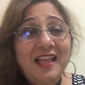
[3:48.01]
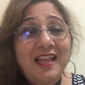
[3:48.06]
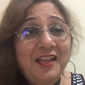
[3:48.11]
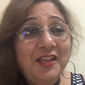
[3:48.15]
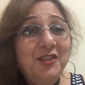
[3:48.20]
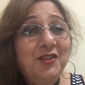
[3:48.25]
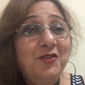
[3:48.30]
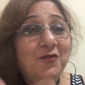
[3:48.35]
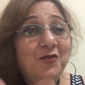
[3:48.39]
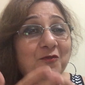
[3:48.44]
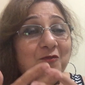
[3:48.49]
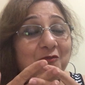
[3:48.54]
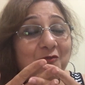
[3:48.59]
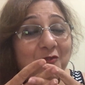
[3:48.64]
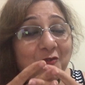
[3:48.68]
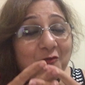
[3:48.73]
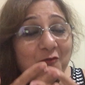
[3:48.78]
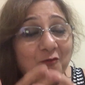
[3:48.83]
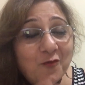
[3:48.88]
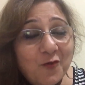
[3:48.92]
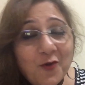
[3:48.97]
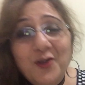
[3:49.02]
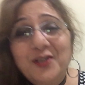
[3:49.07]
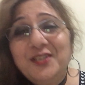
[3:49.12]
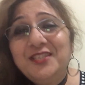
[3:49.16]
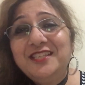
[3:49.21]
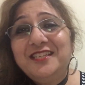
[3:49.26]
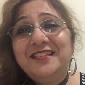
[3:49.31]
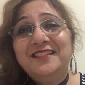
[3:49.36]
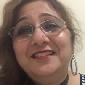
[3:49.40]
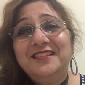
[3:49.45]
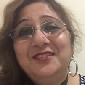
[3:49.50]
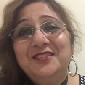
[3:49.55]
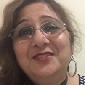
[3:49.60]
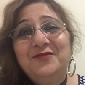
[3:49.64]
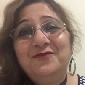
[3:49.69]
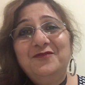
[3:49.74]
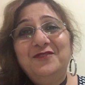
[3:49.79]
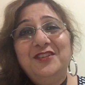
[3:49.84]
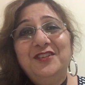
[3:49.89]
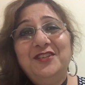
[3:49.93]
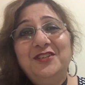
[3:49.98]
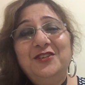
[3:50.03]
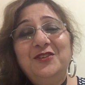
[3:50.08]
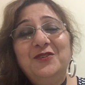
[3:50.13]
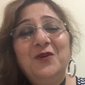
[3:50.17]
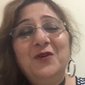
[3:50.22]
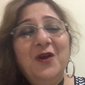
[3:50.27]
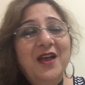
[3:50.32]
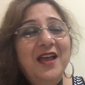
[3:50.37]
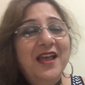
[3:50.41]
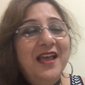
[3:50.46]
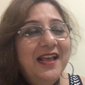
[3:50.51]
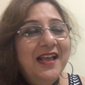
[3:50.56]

Thank you for watching this video.